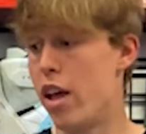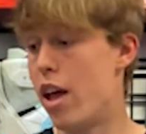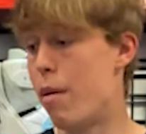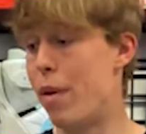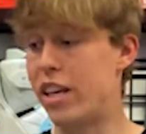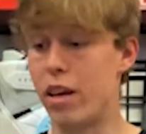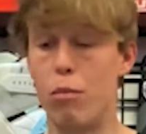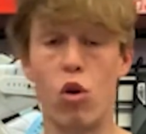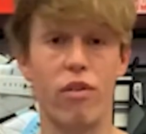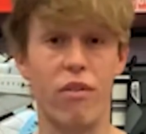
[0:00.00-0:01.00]
and make it
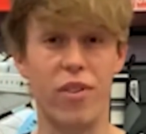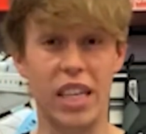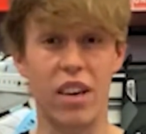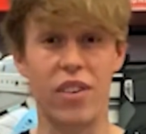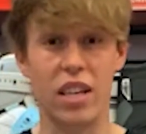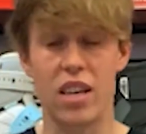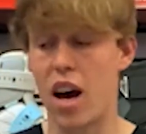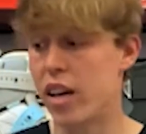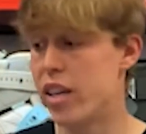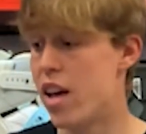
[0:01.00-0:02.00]
more of a forgiving kite,